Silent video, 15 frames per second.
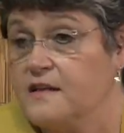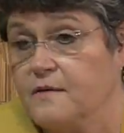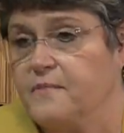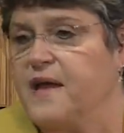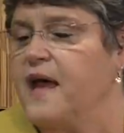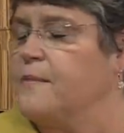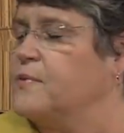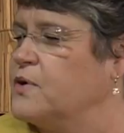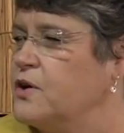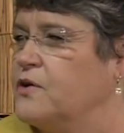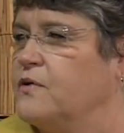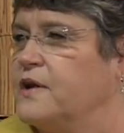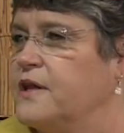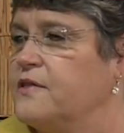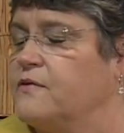and to be able to
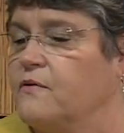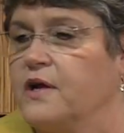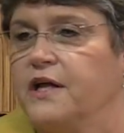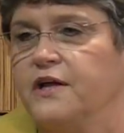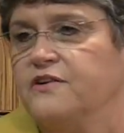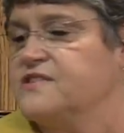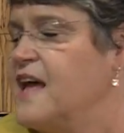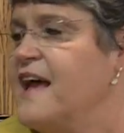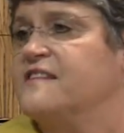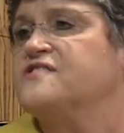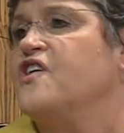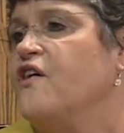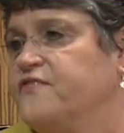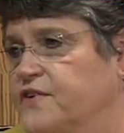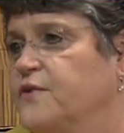do it in three years
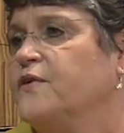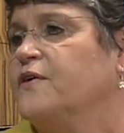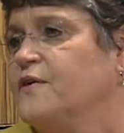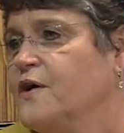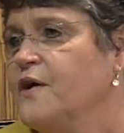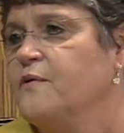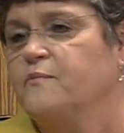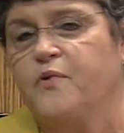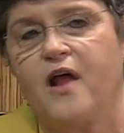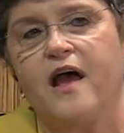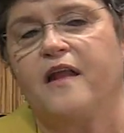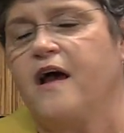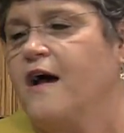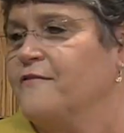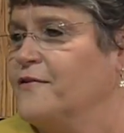hats off to her
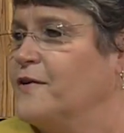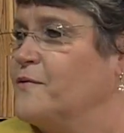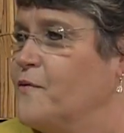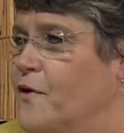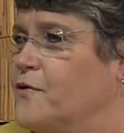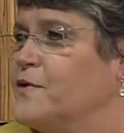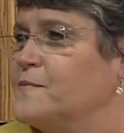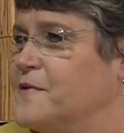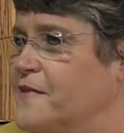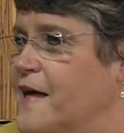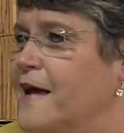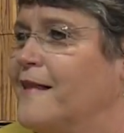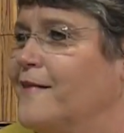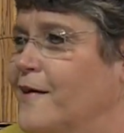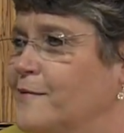proud of her and welcome to
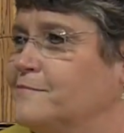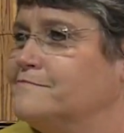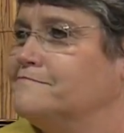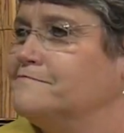that club.